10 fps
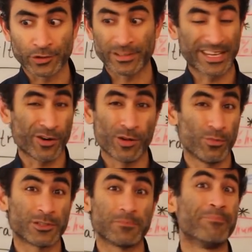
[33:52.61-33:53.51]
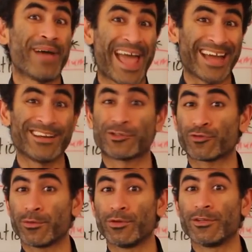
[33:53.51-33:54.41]
So they almost banned
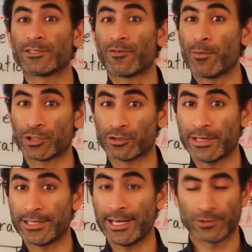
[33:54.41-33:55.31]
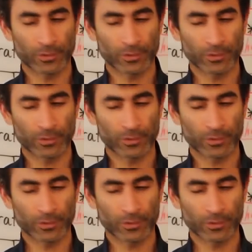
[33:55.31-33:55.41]
tribulus from Australia.